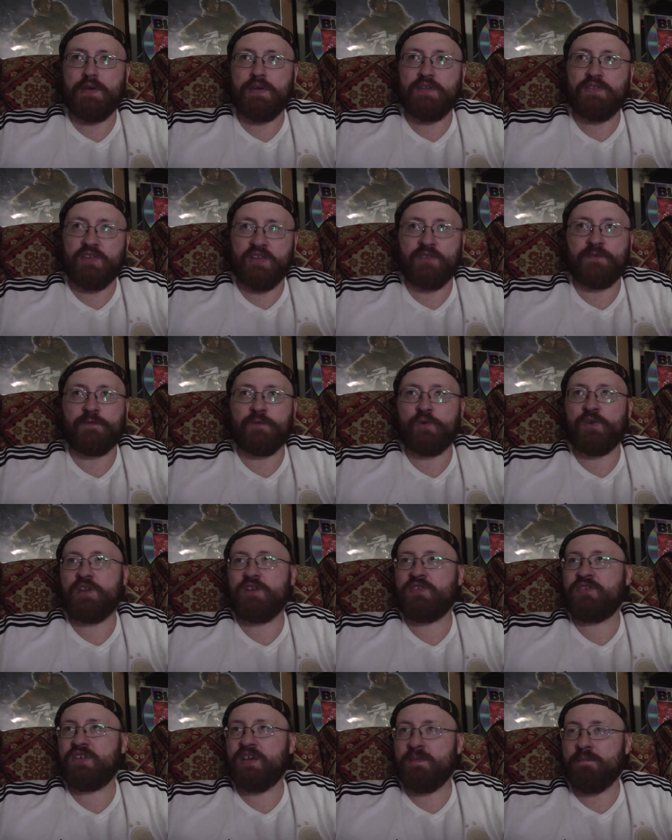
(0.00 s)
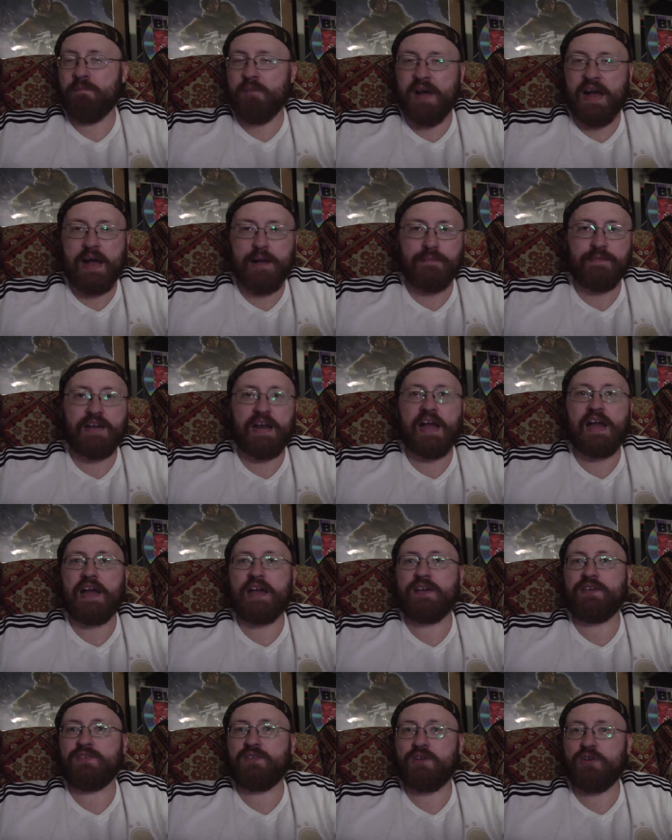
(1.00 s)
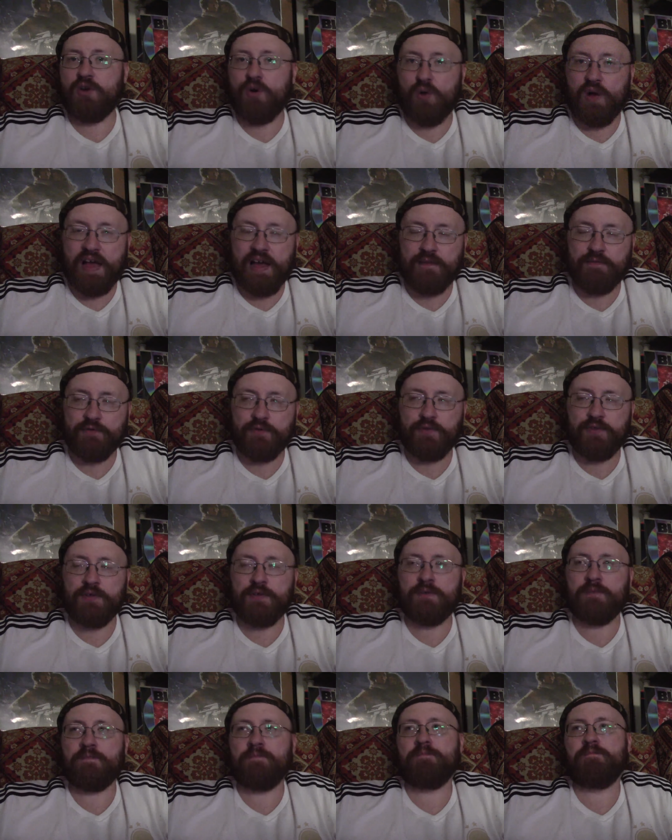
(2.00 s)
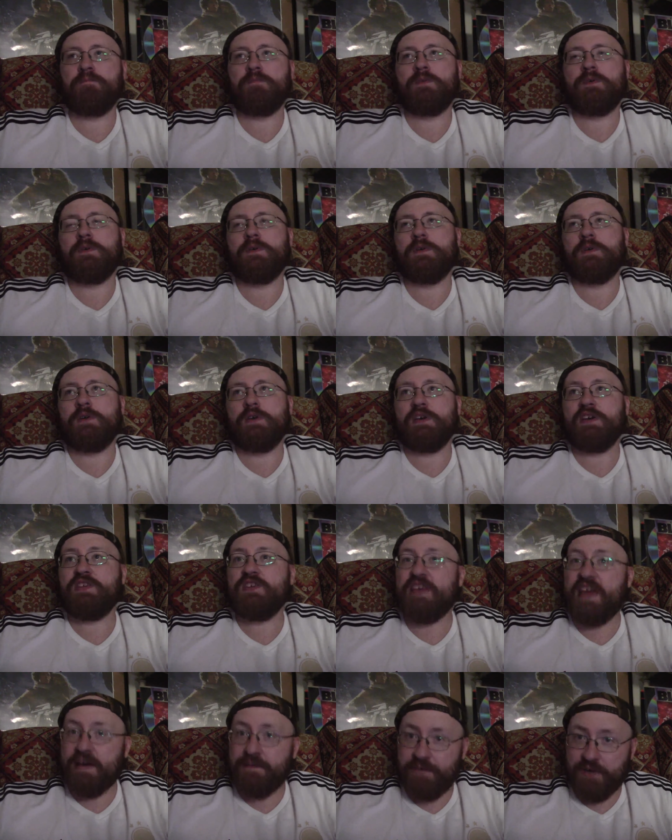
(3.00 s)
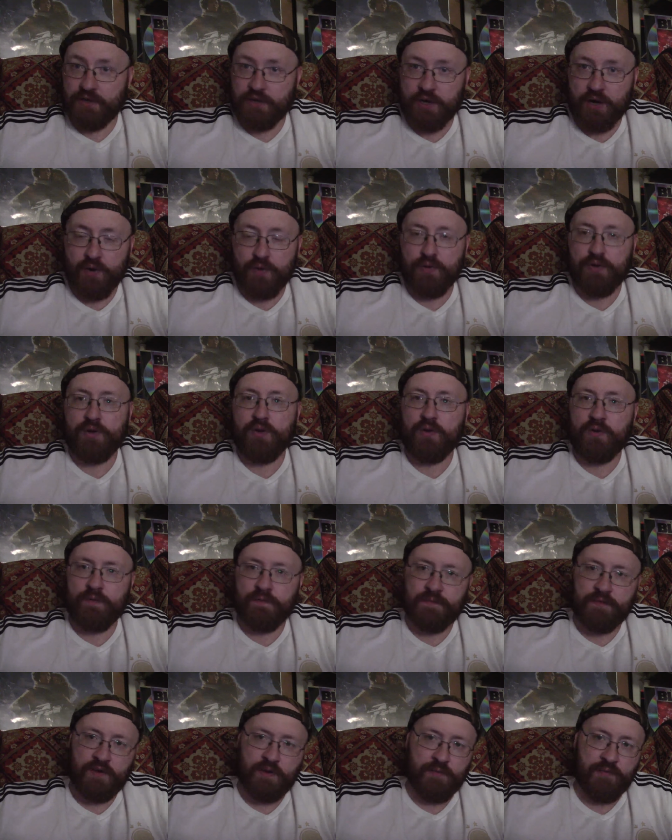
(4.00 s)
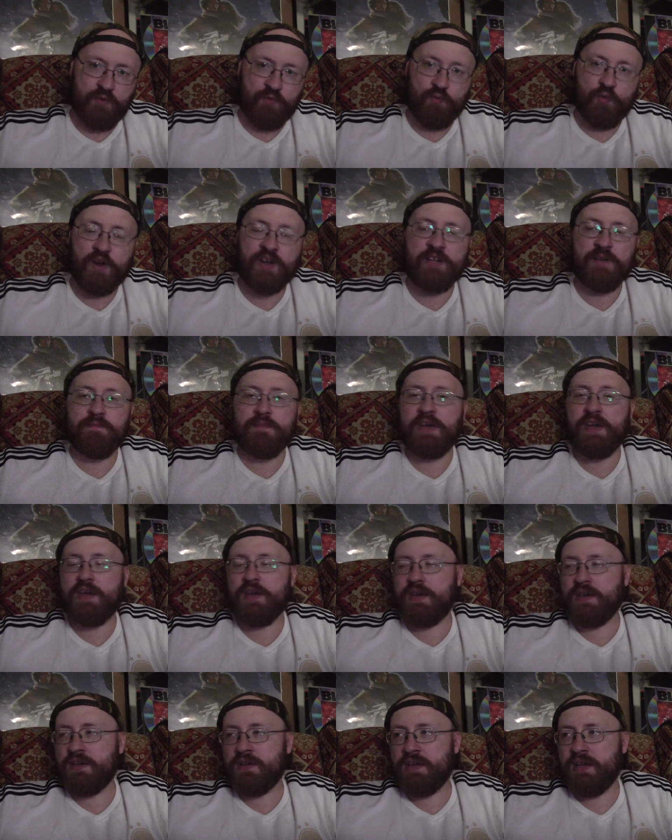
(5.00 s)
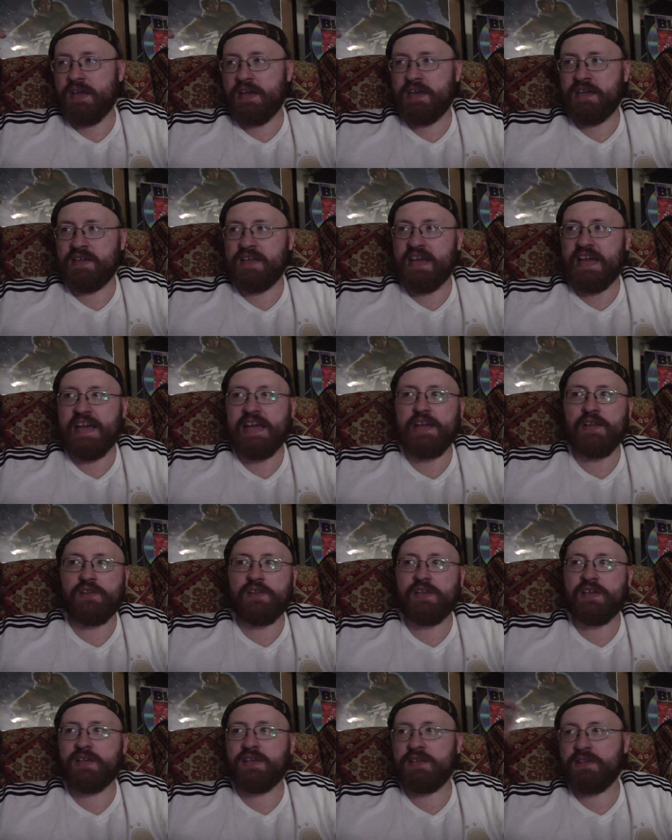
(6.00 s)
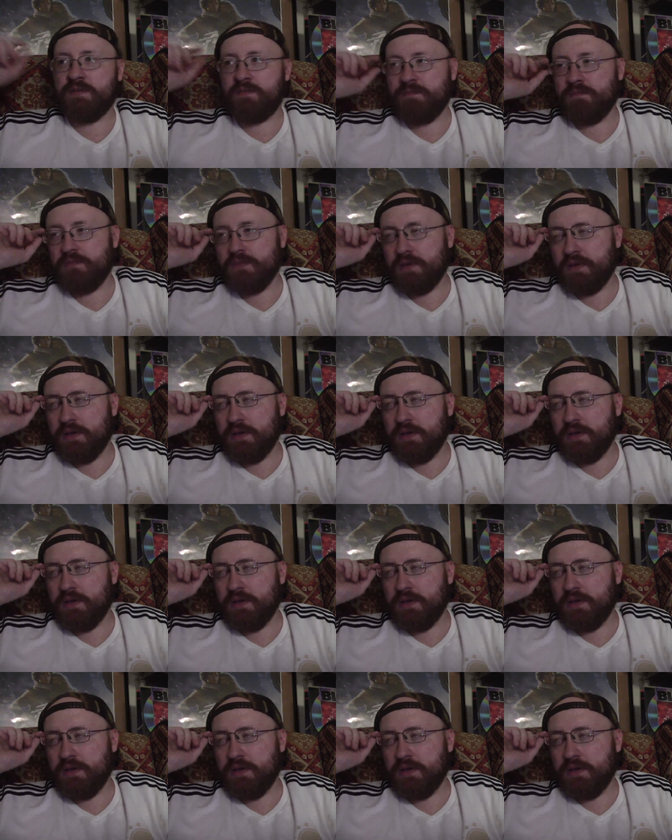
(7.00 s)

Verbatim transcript: Dennis Farina sent mob guys to go after them. Yaphet Kotto from The Running Man and Alien.